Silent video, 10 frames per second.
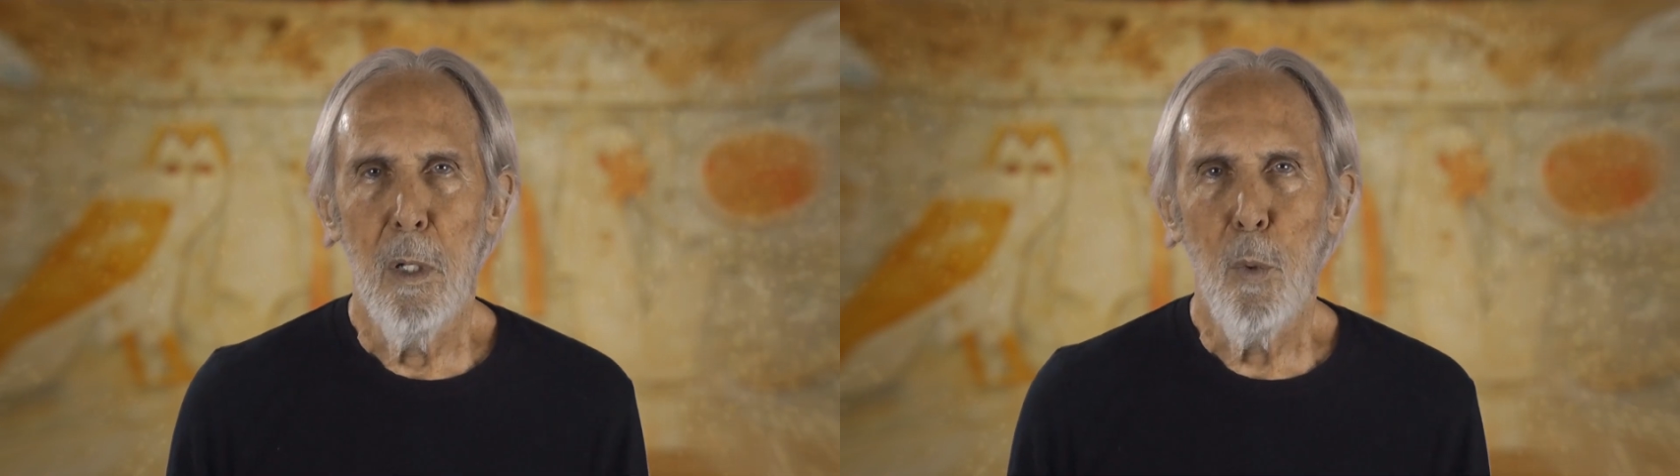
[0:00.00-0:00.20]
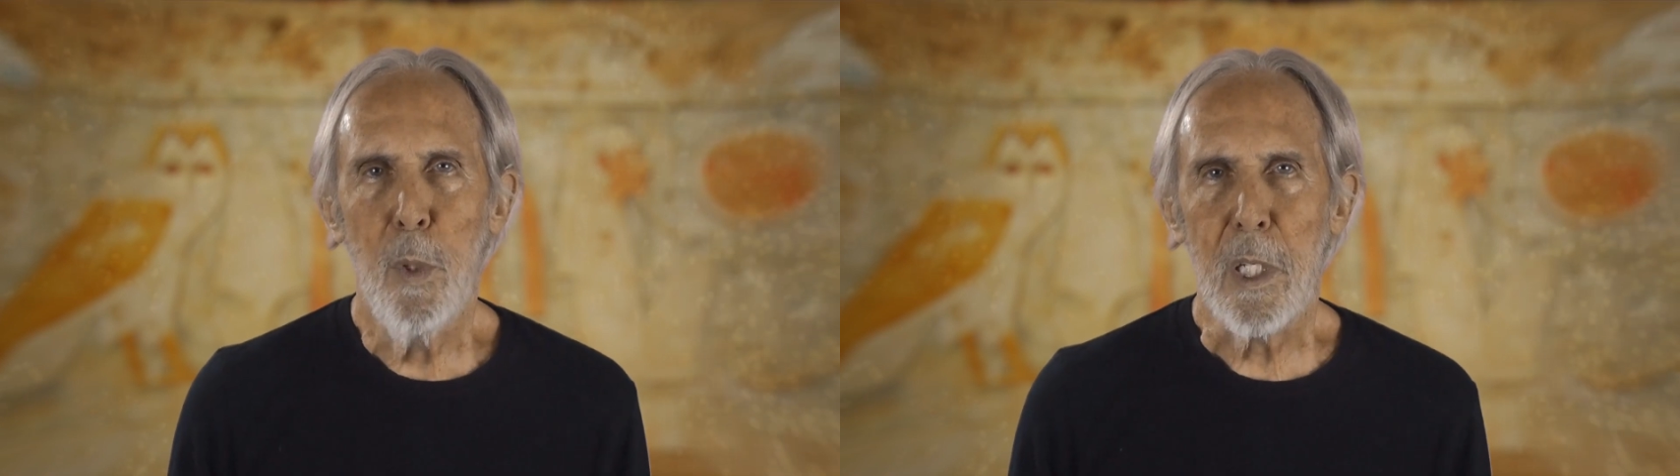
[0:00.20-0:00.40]

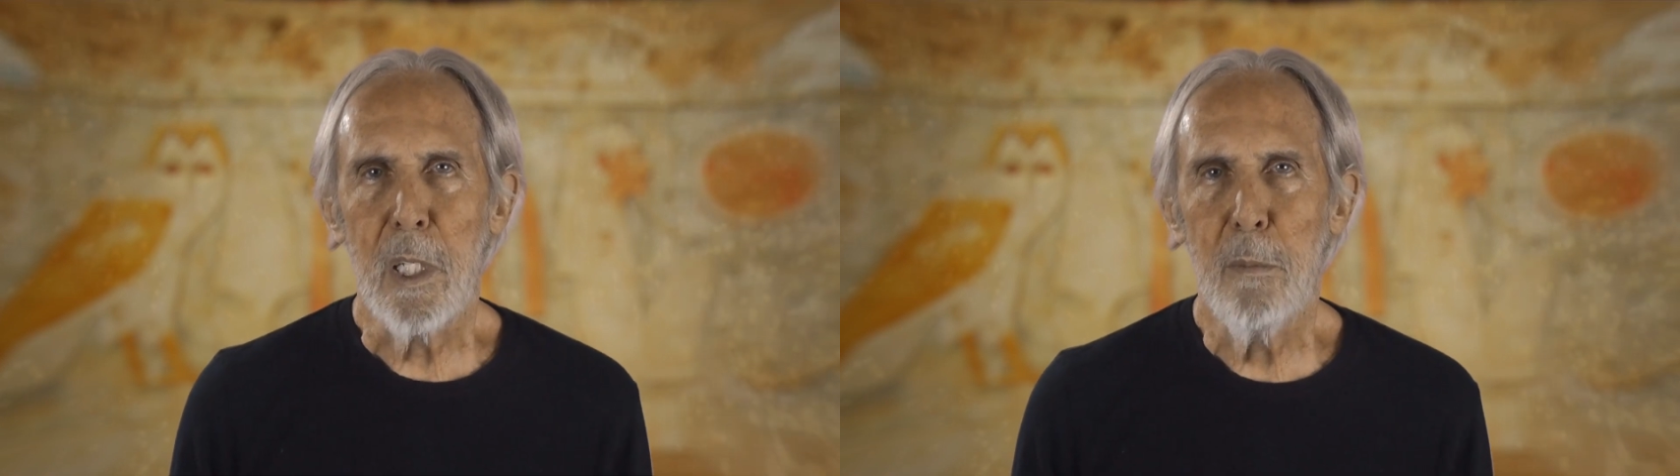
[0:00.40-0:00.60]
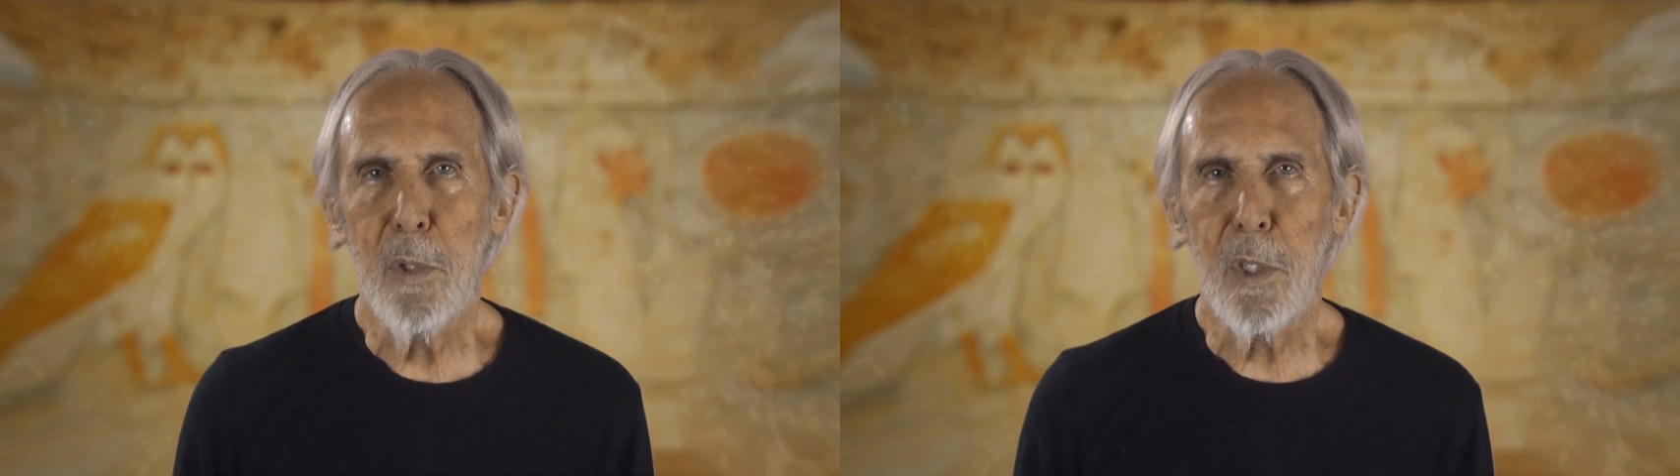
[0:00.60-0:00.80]
When it
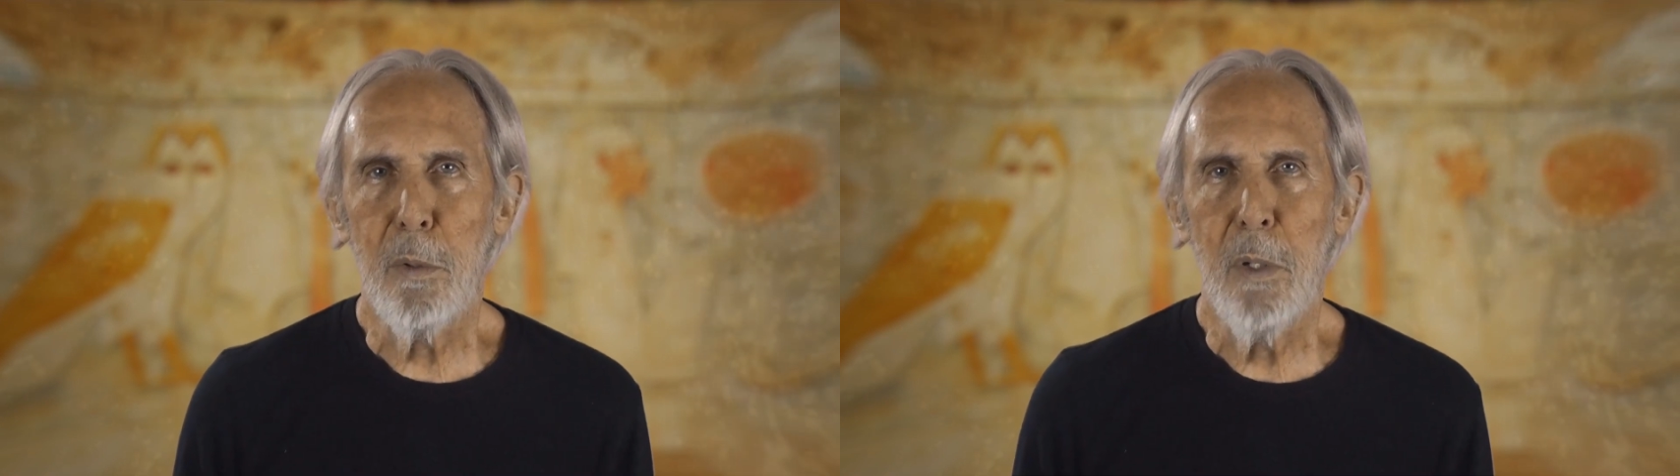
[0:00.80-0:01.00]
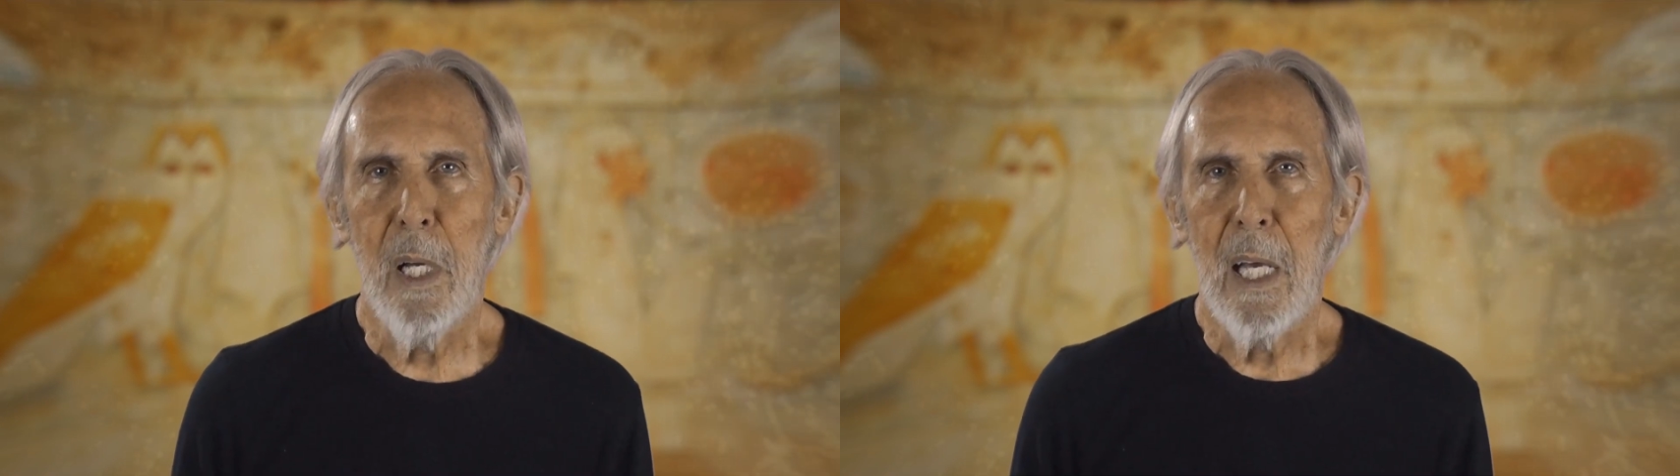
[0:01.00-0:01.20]
comes
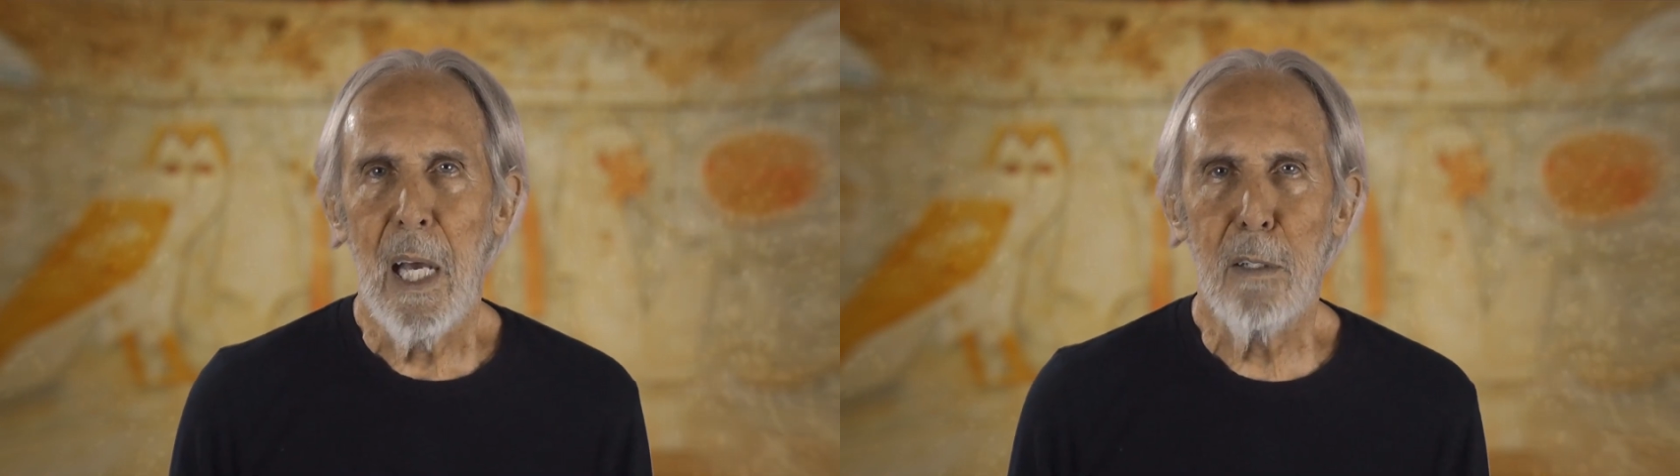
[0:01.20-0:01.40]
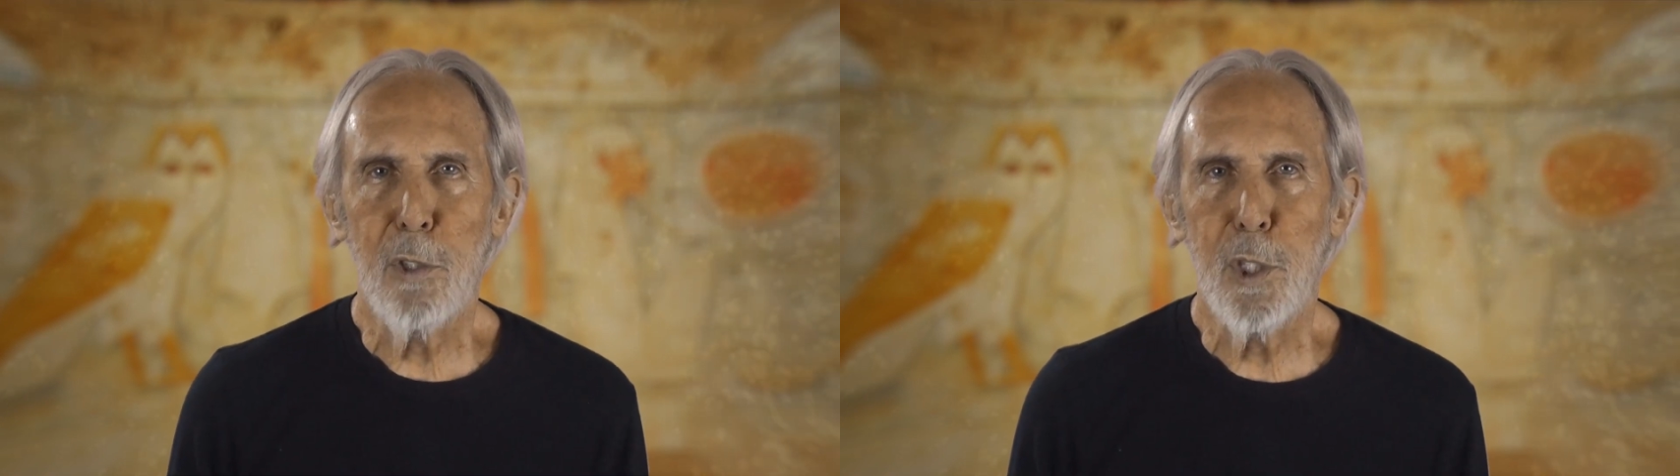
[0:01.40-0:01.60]
to
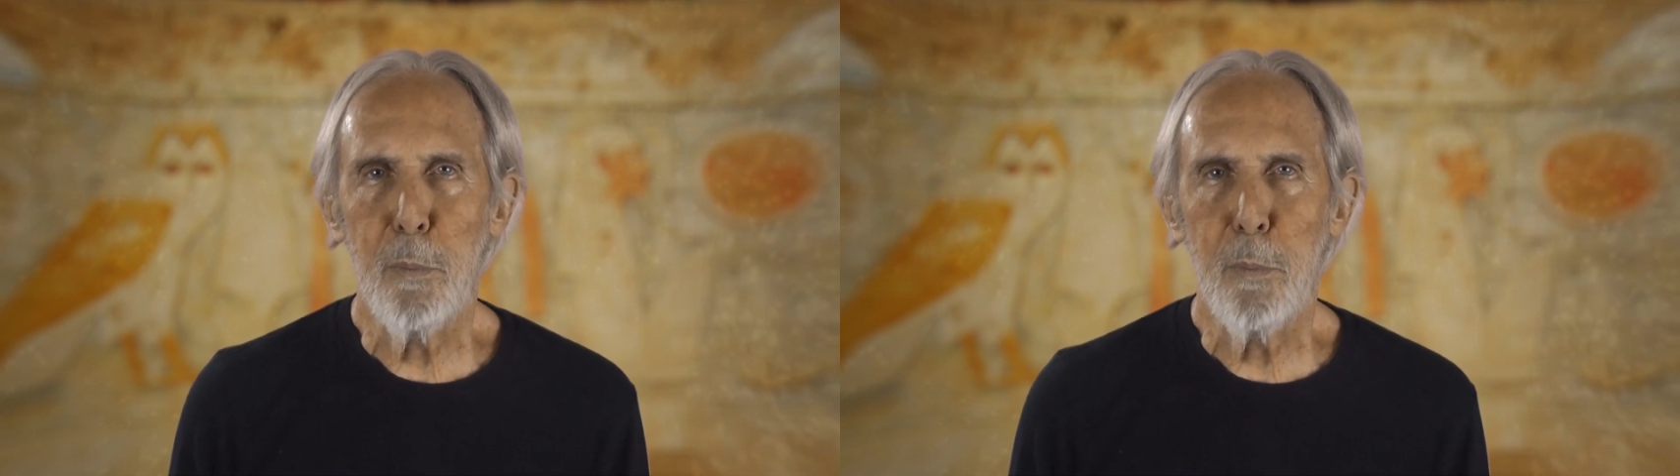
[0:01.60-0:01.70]
how she